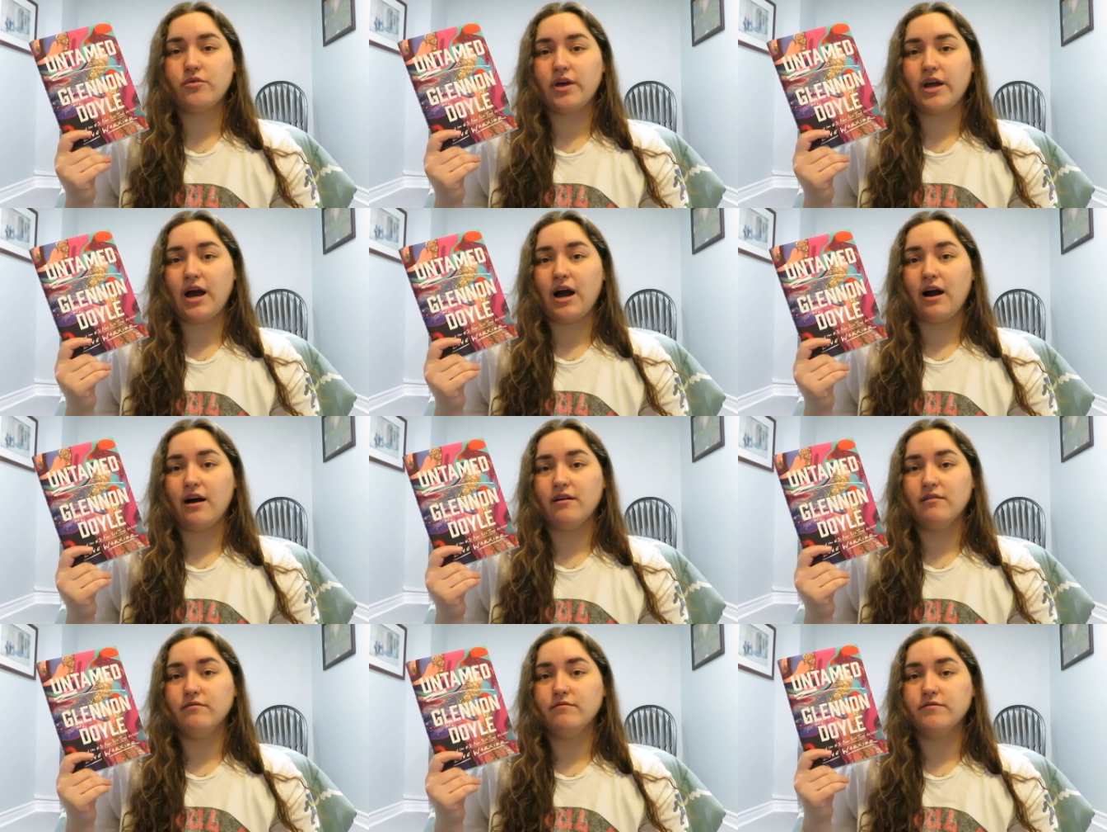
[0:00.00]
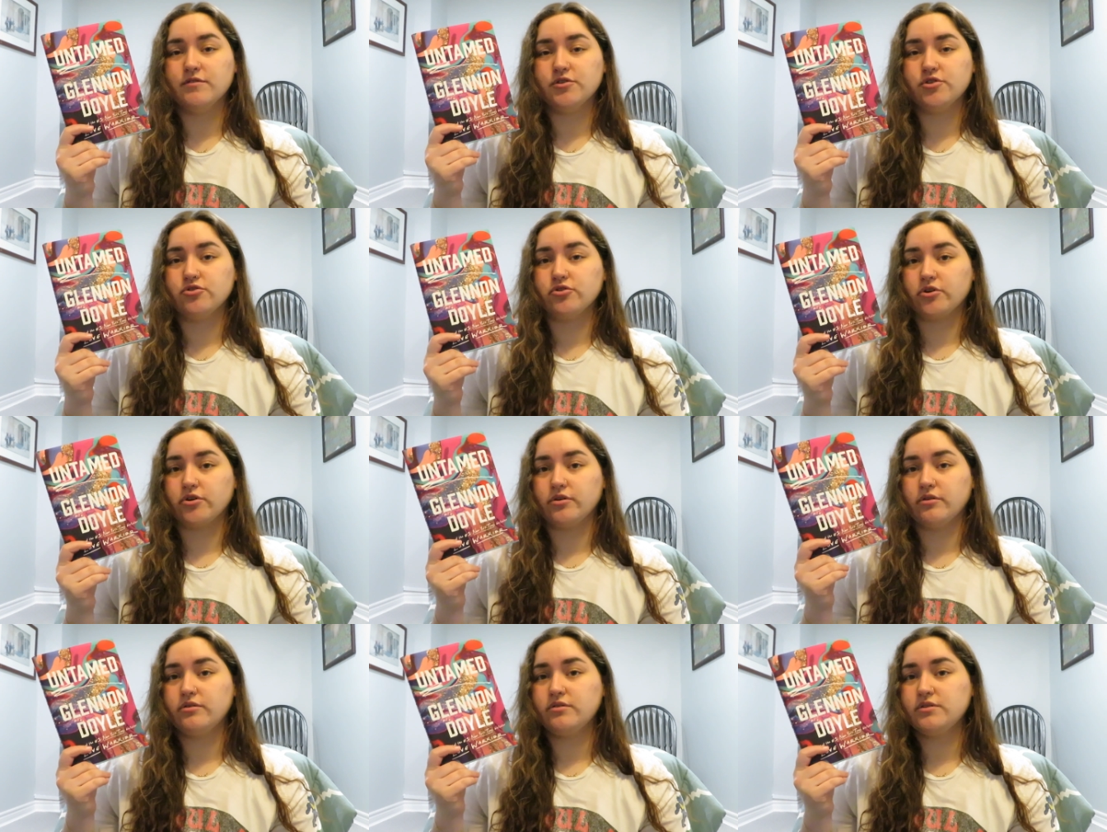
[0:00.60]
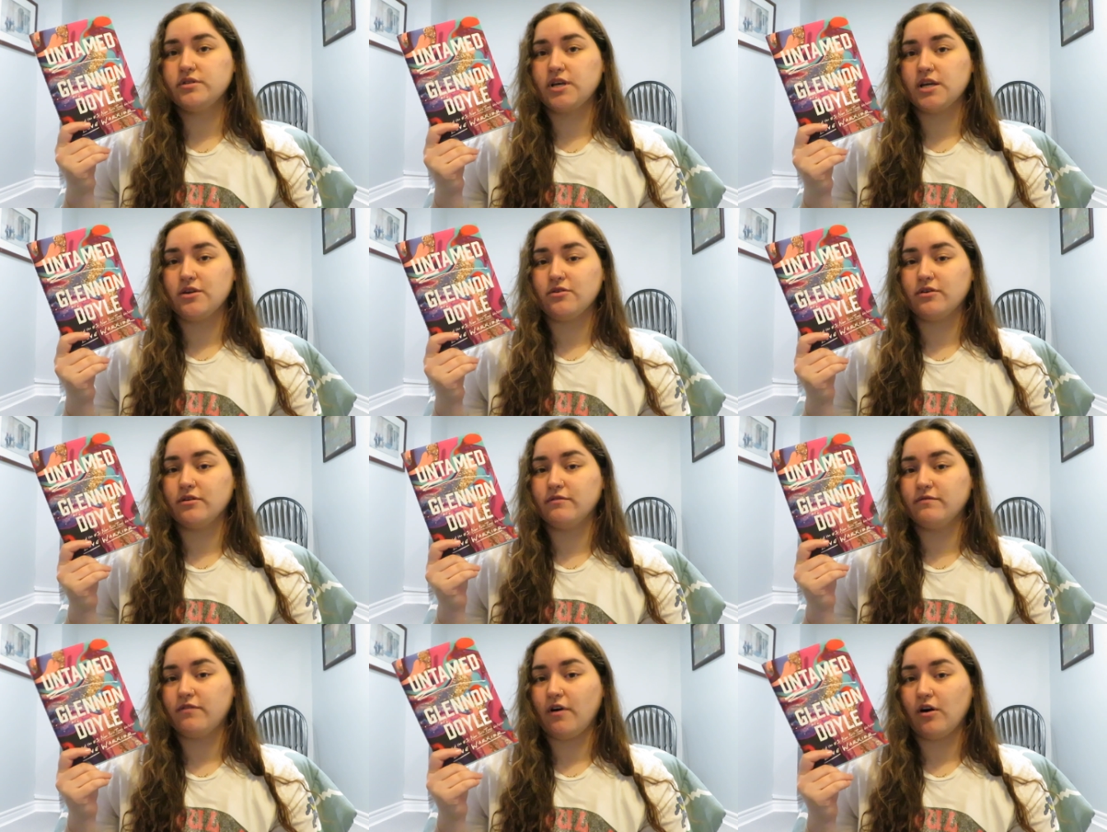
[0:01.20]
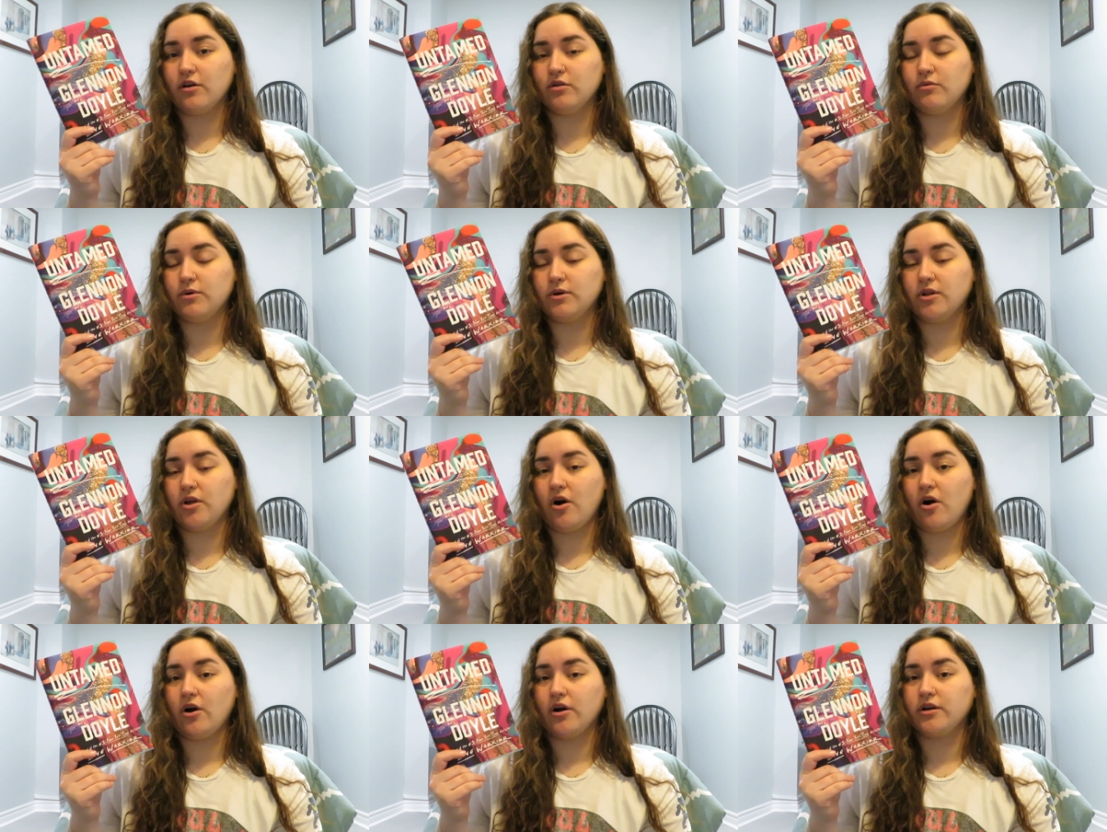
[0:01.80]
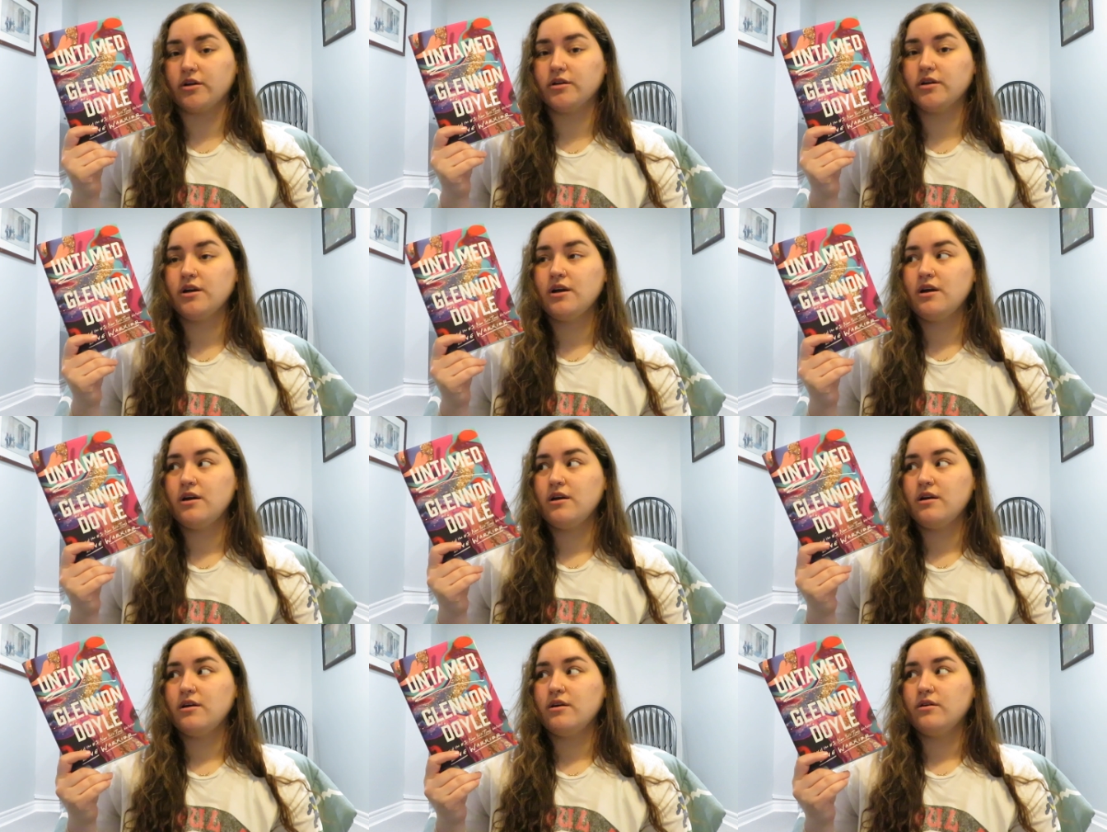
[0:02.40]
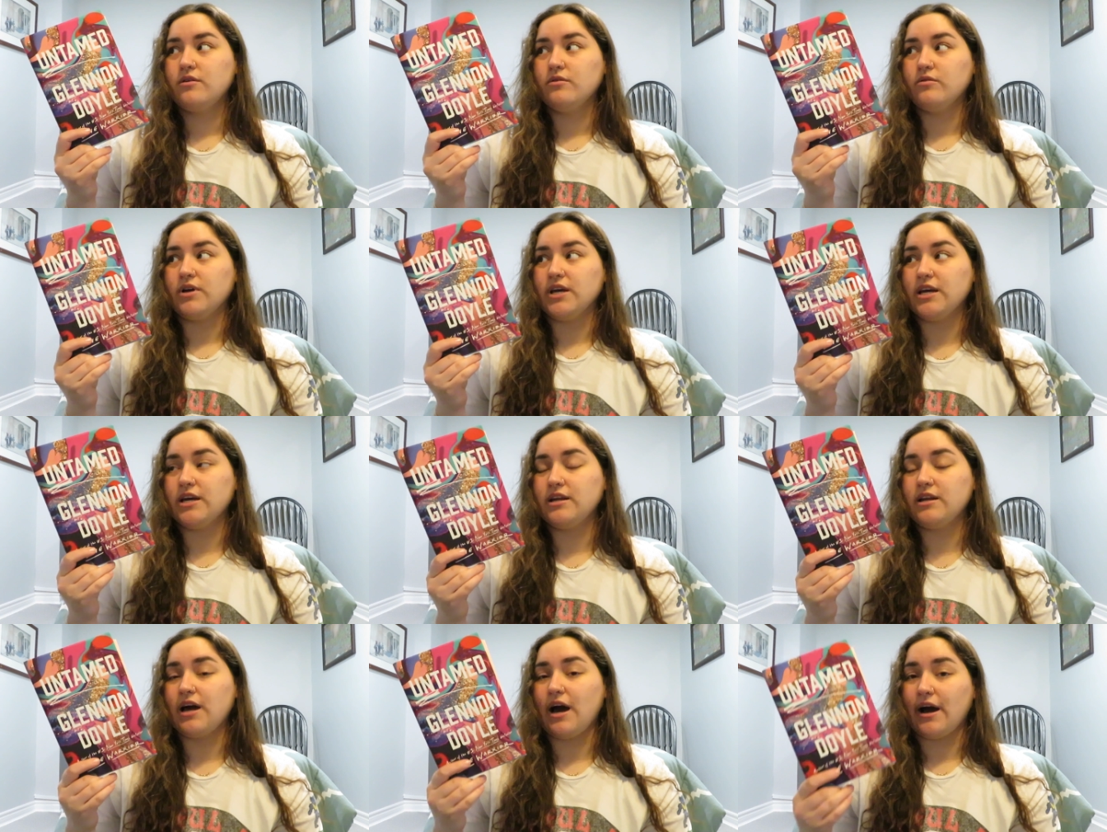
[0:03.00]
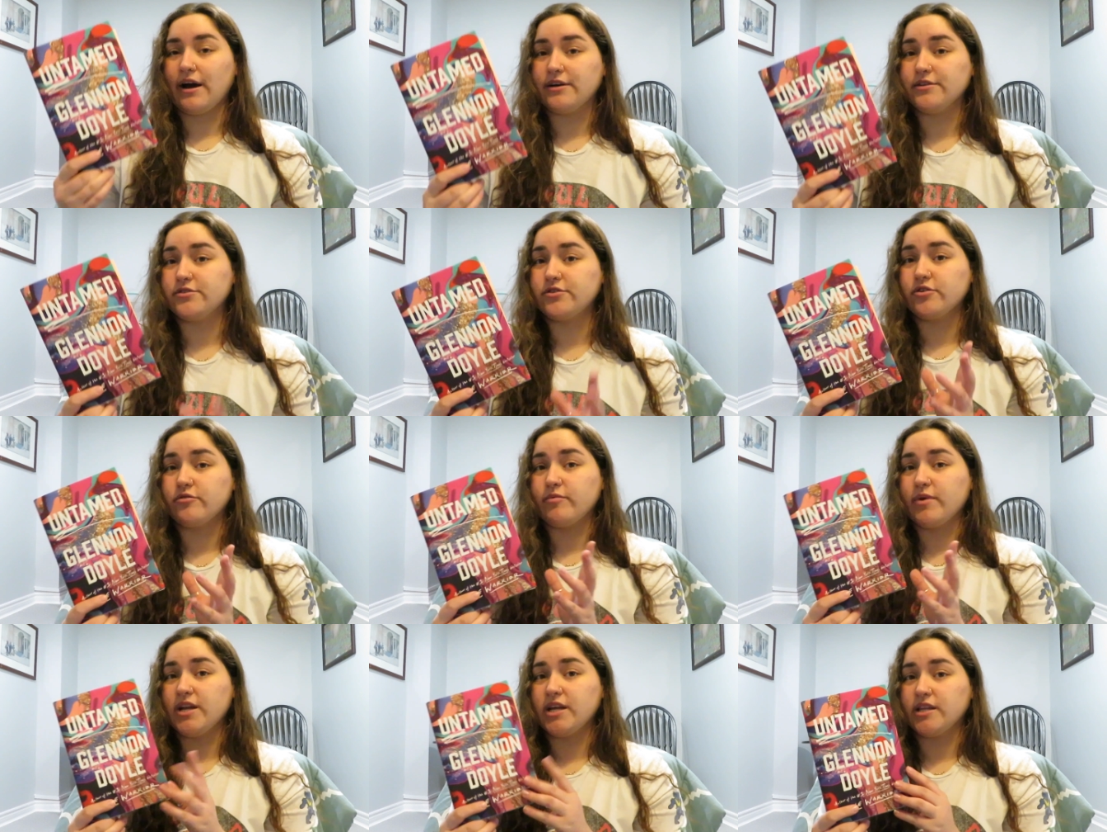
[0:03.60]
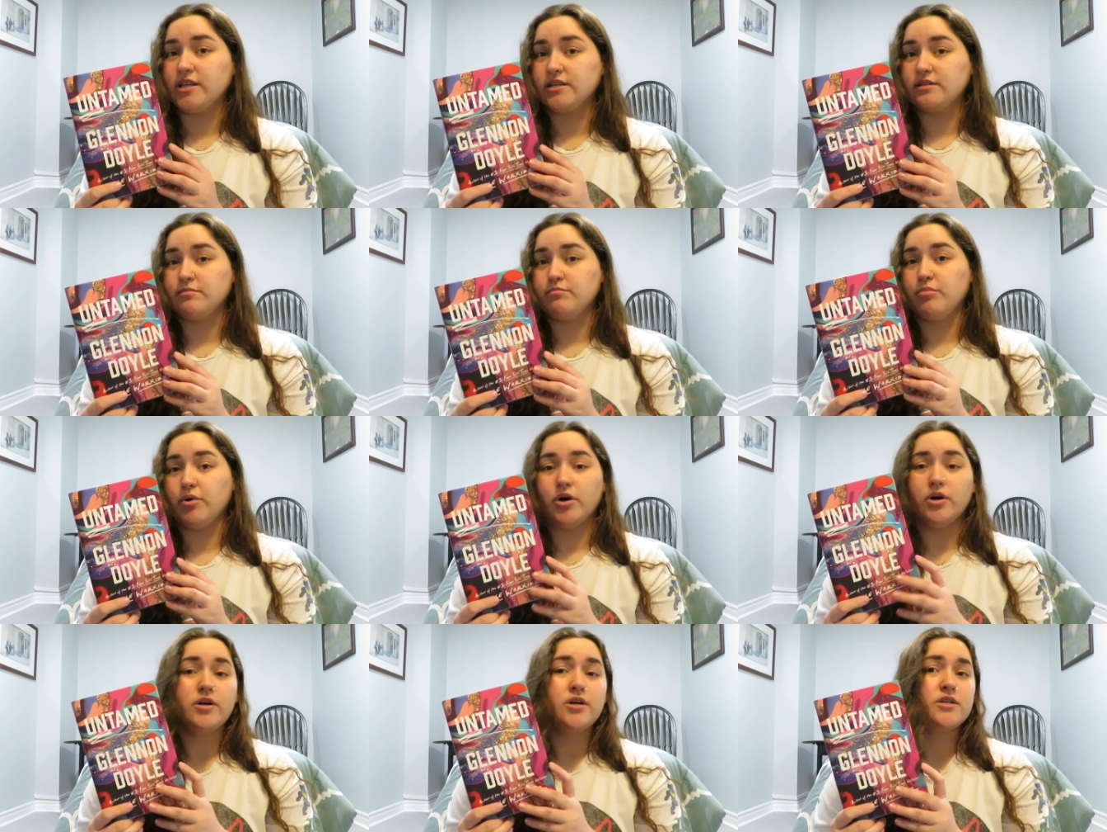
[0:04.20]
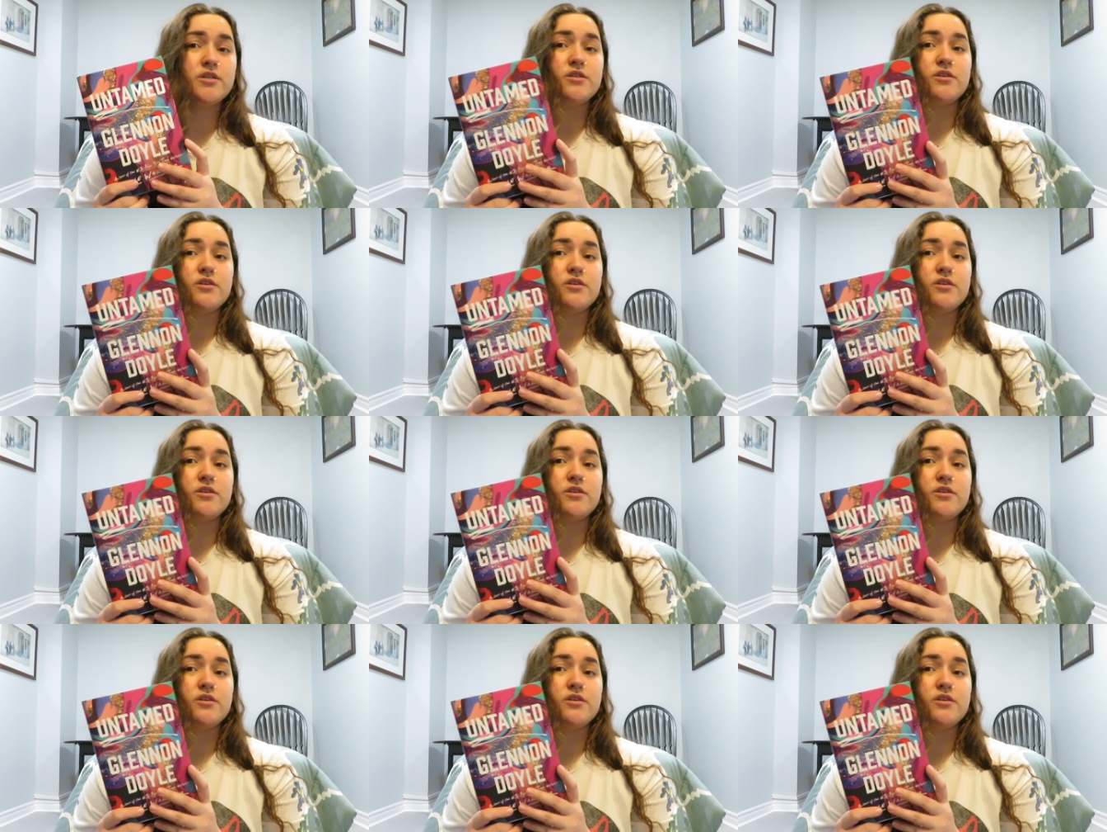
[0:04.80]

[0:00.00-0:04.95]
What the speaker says: they have journals that you can follow along in as you're reading this book.